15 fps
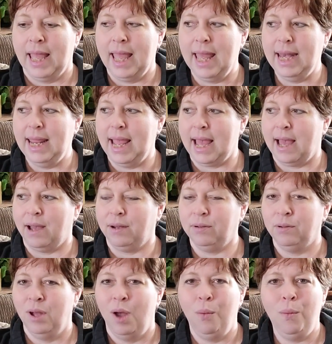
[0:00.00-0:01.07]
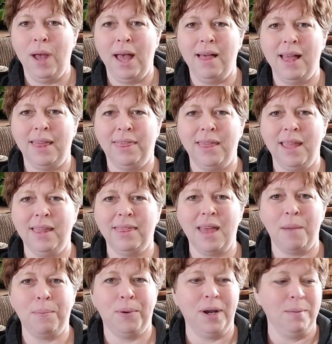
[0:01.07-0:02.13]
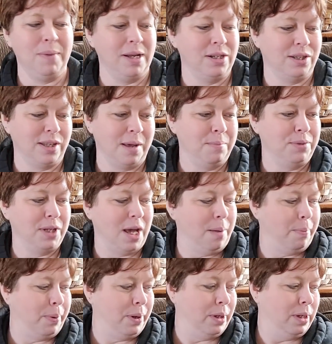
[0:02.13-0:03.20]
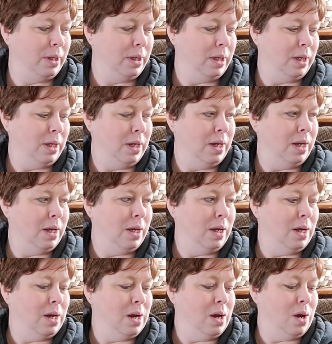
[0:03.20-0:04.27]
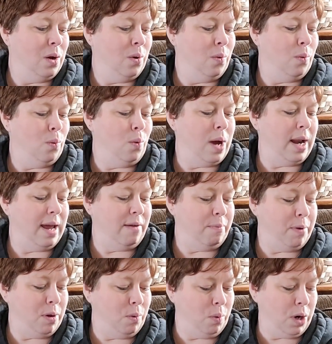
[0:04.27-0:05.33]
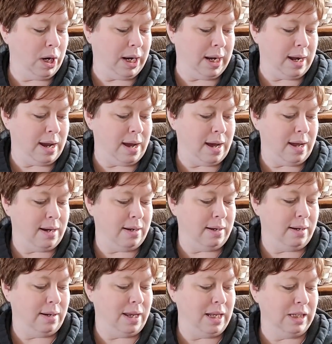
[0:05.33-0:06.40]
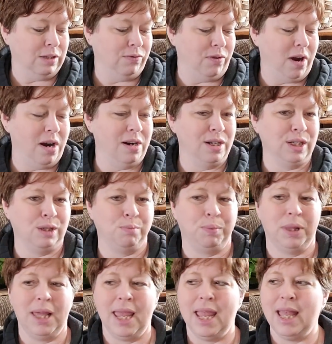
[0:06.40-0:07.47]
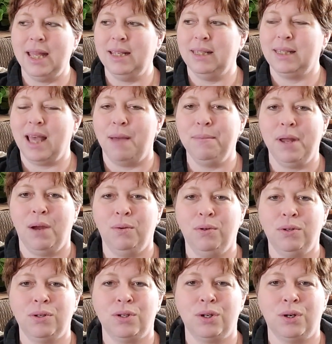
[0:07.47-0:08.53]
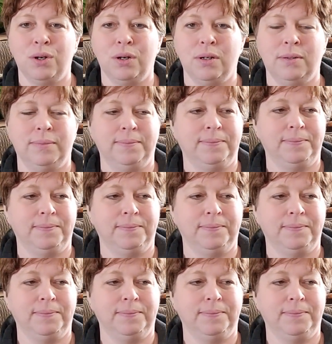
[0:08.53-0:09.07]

anyhow, well, I think that pretty much sums up what I've been working on. As far as plans, I'm not real sure.